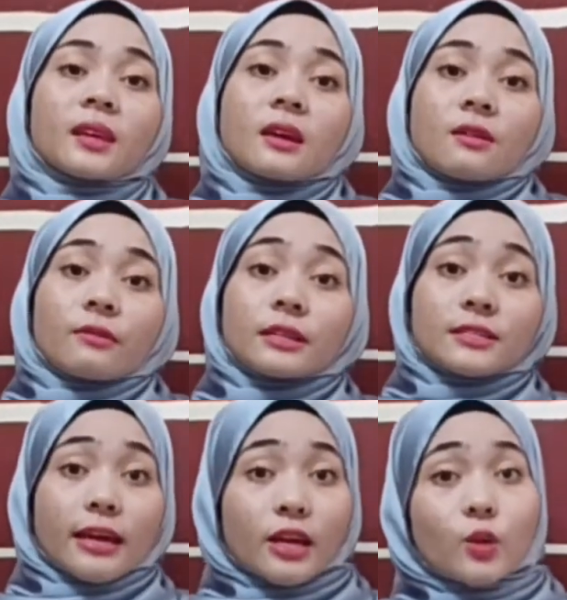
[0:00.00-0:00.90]
For the
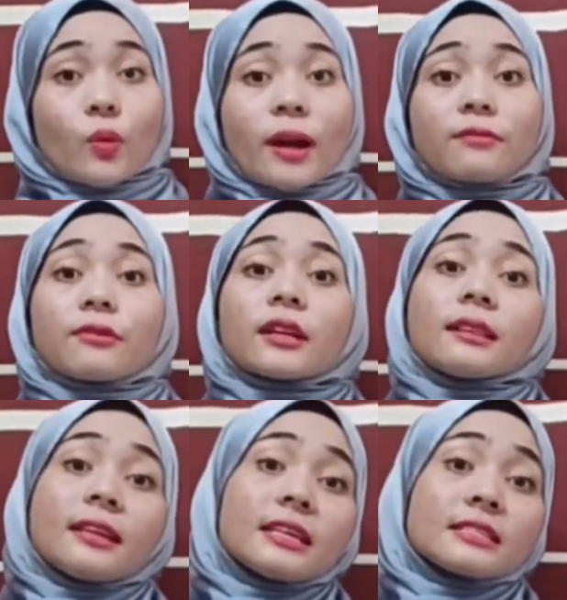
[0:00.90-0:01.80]
second one, for the
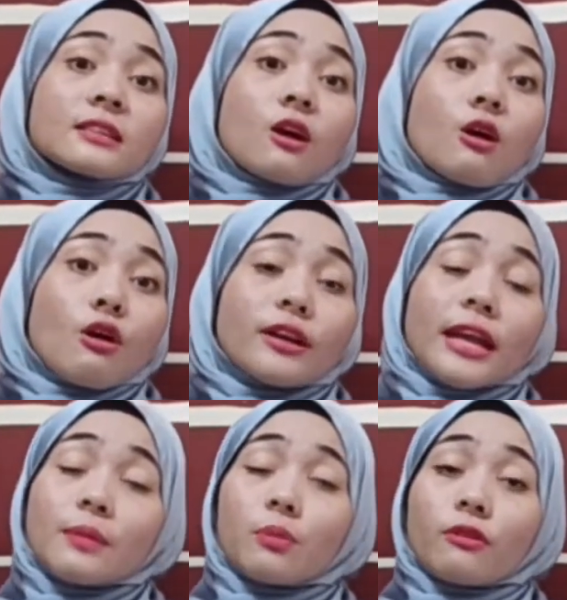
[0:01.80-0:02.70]
least or
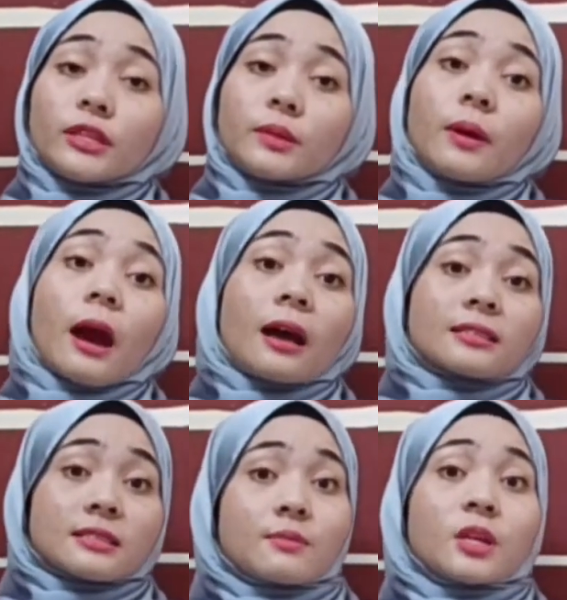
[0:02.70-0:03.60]
non-profitable
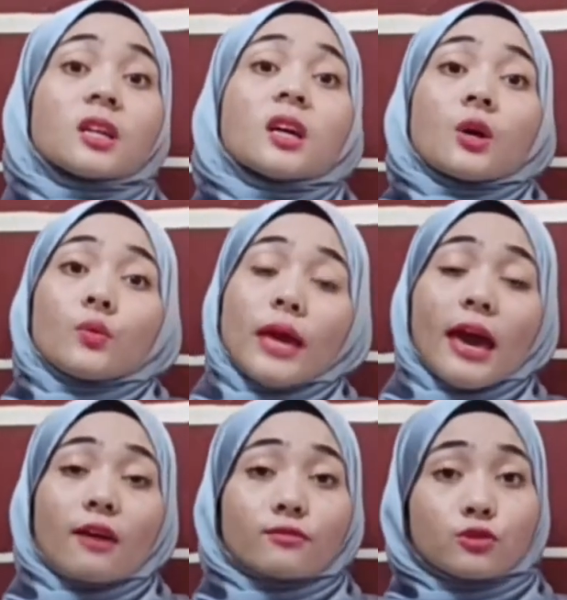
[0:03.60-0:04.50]
customer, we
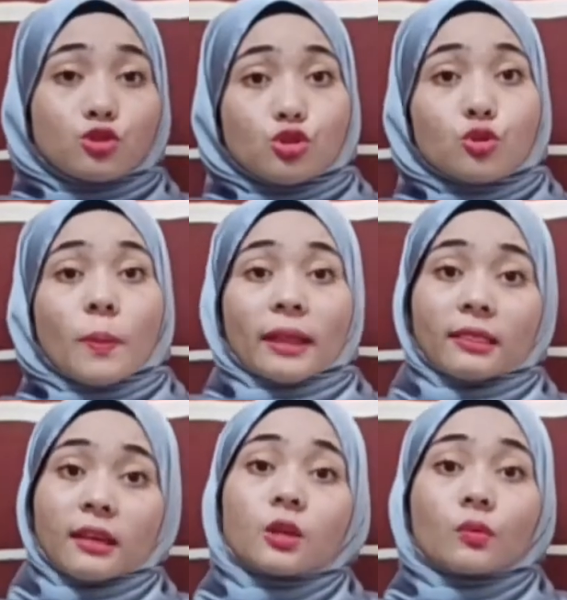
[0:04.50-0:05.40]
have 2
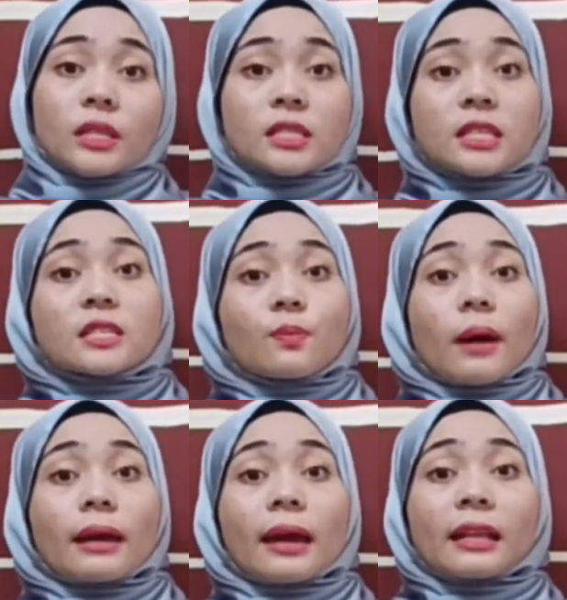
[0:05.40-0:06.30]
methods, which is by
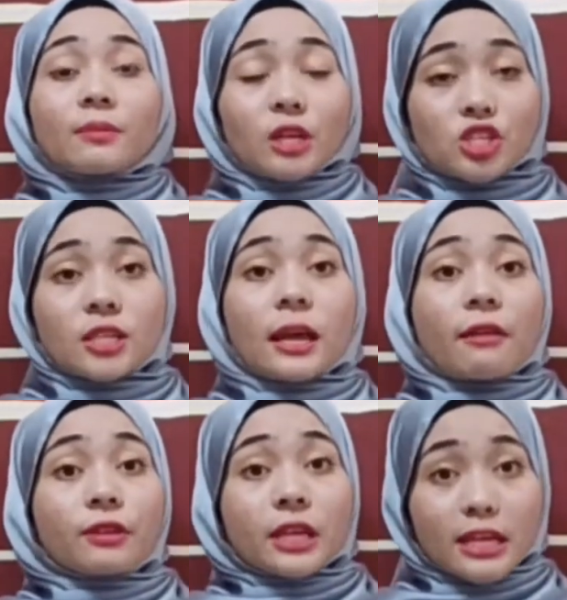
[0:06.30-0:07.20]
elimination and
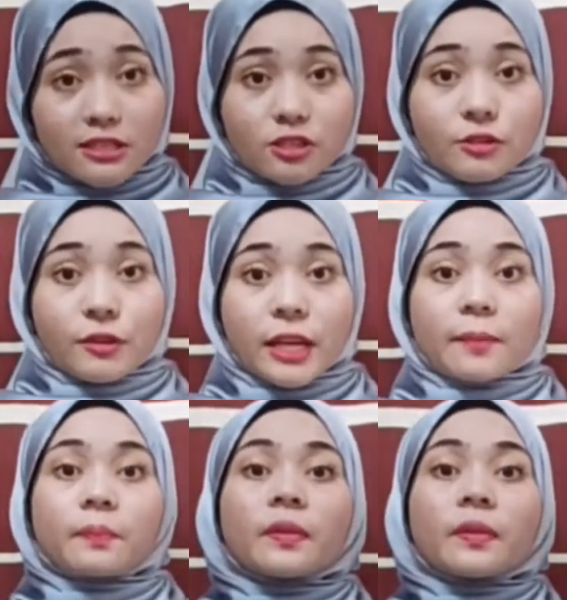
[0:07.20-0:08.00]
re-engineering.